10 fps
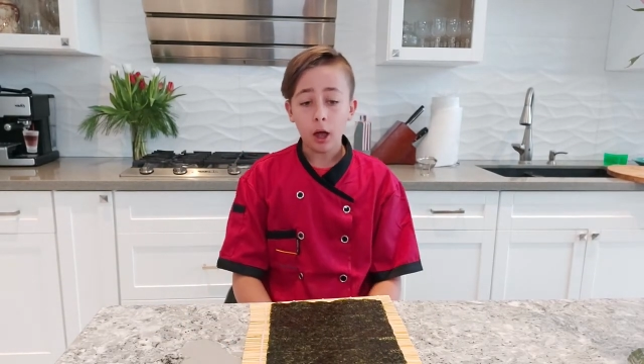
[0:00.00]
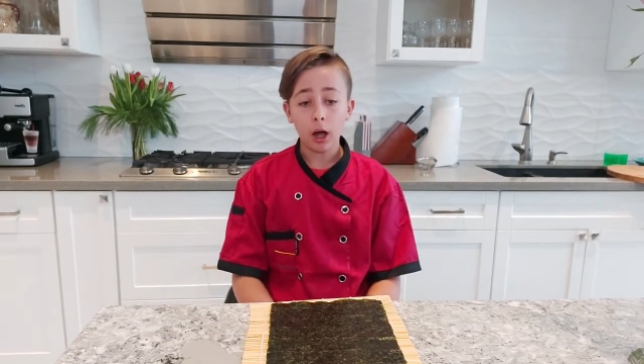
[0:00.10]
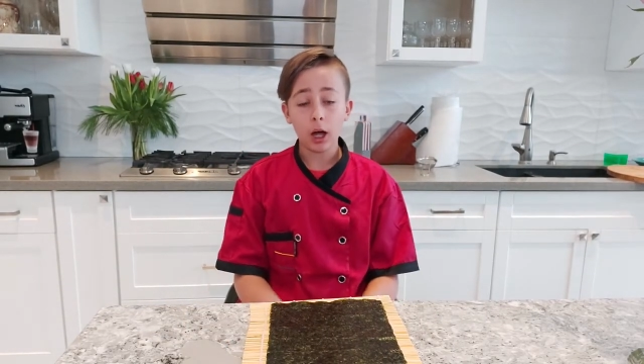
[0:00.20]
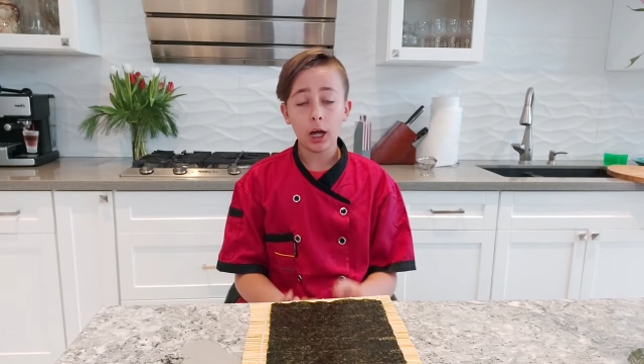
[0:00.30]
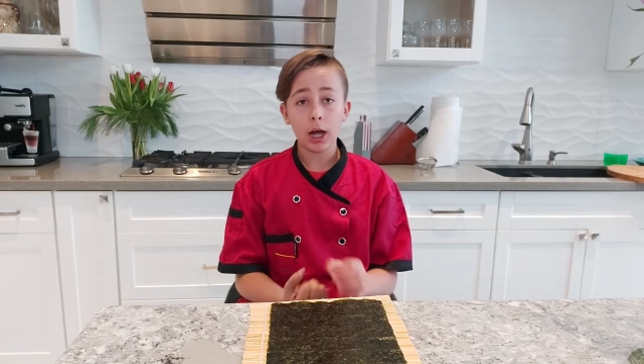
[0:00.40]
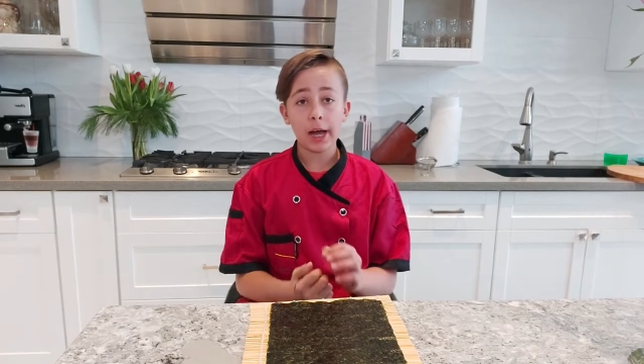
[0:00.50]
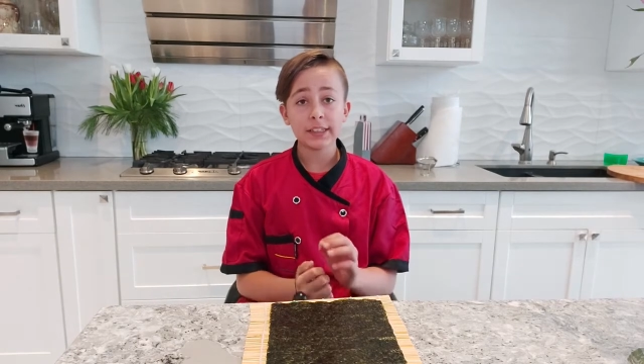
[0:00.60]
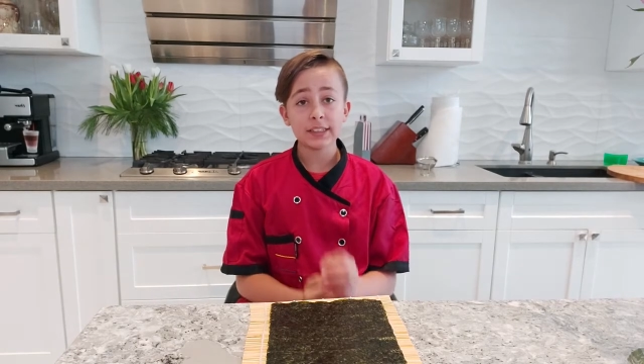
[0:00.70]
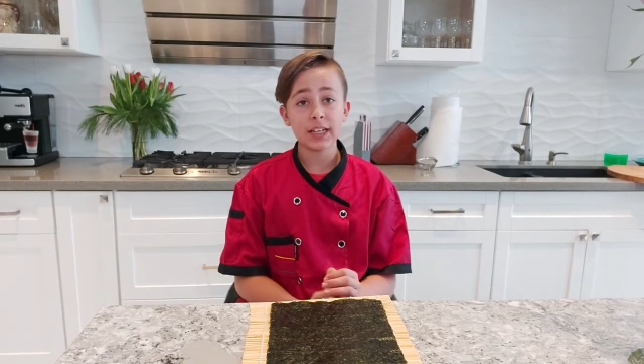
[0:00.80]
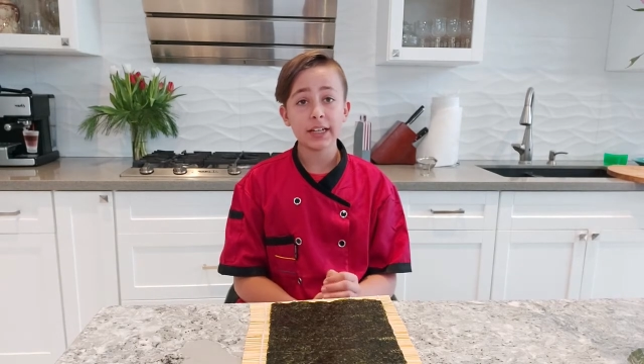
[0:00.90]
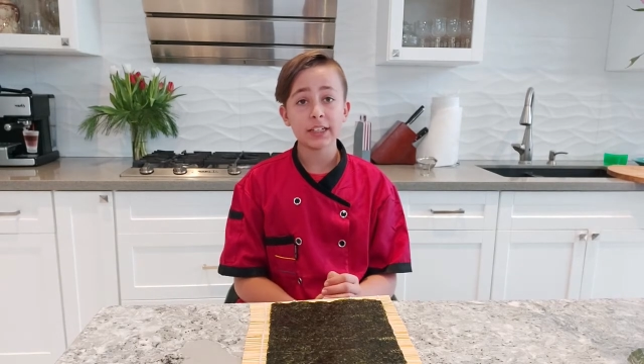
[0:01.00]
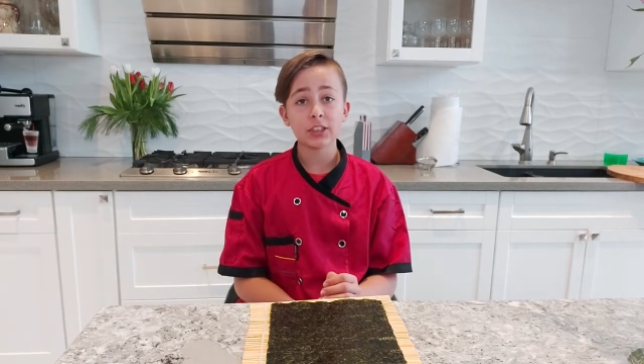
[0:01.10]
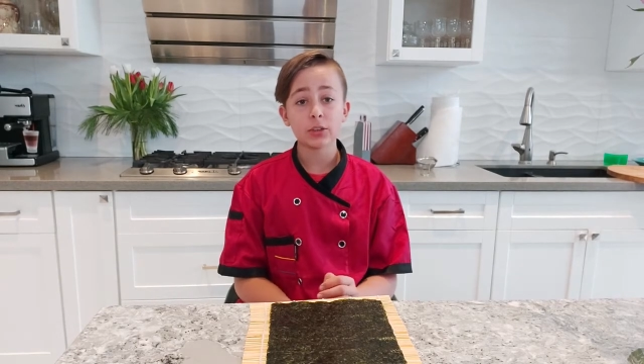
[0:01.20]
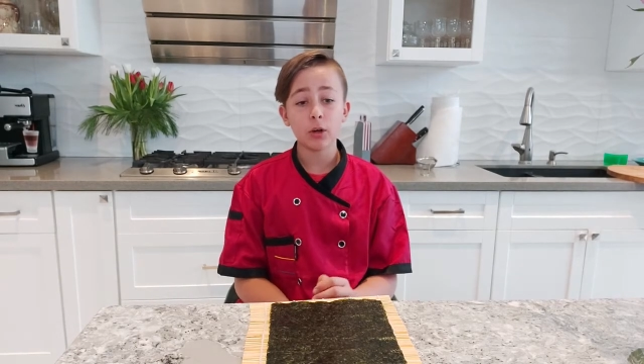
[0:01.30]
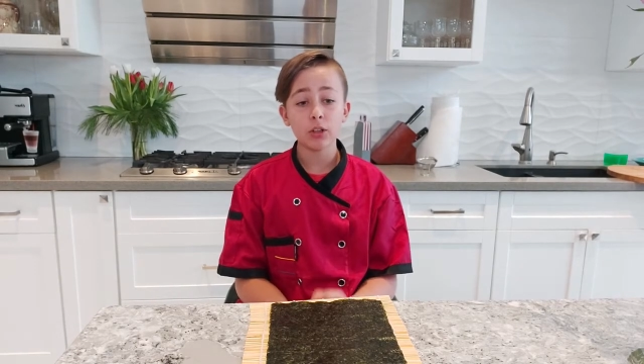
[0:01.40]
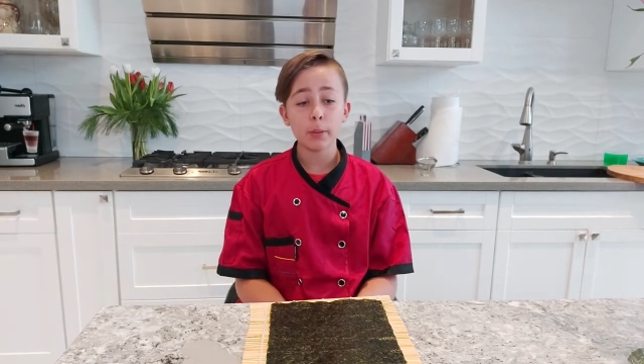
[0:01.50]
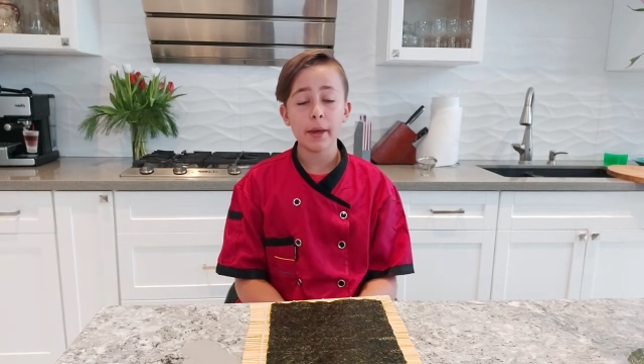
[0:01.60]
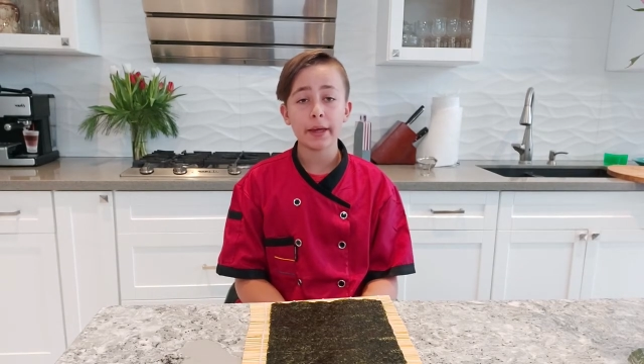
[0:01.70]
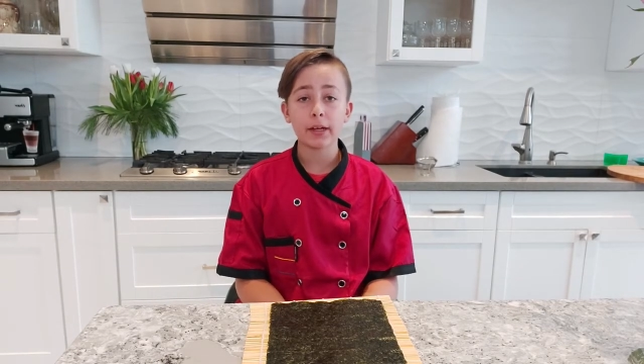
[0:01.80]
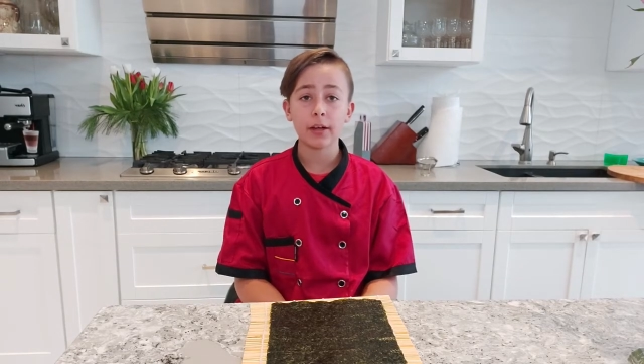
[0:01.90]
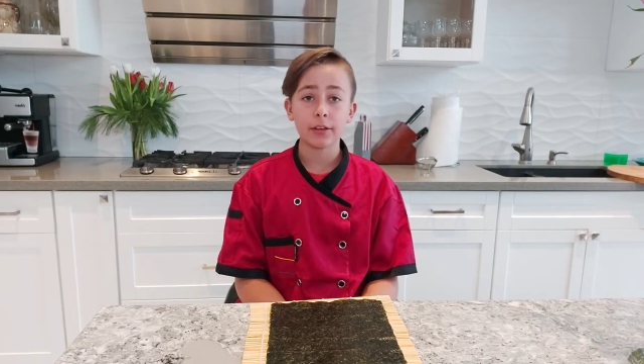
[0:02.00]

I decided to only make